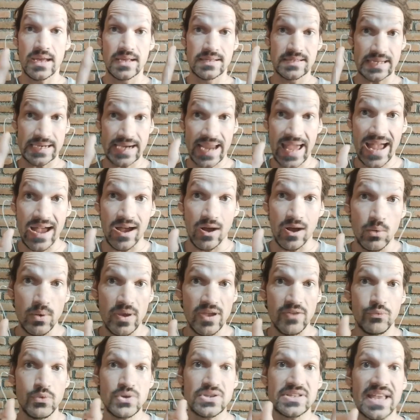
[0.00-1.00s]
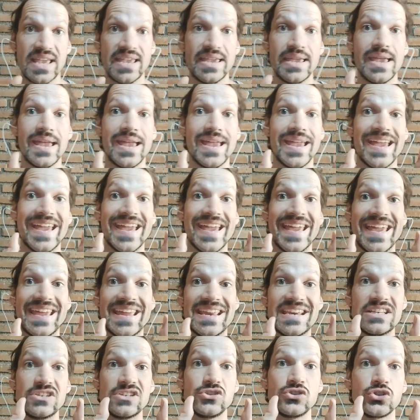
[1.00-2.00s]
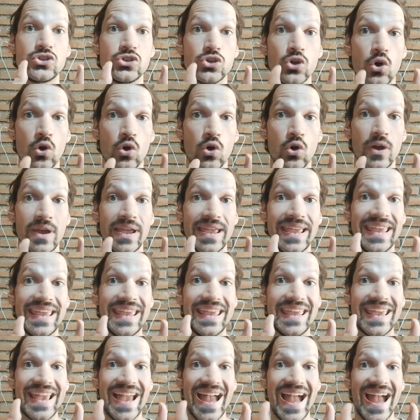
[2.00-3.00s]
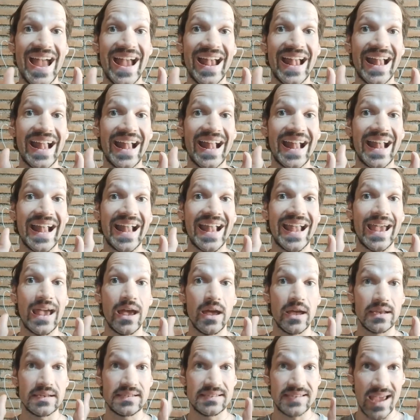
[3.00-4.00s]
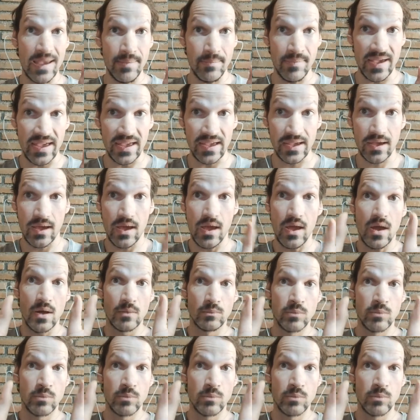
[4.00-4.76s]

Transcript: So now, if we say enjoy academic,